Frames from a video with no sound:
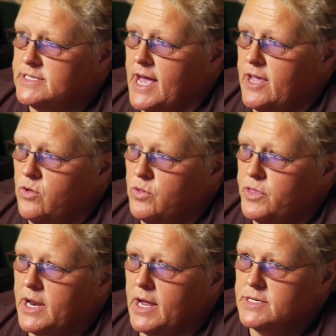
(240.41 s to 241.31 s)
does not
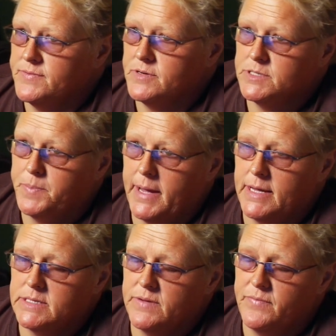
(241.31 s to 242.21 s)
euthanize her
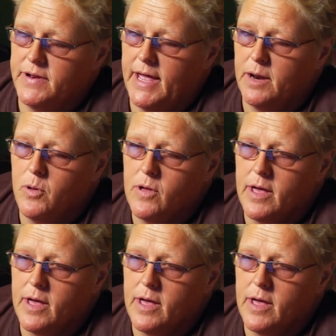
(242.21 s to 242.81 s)
space. If an animal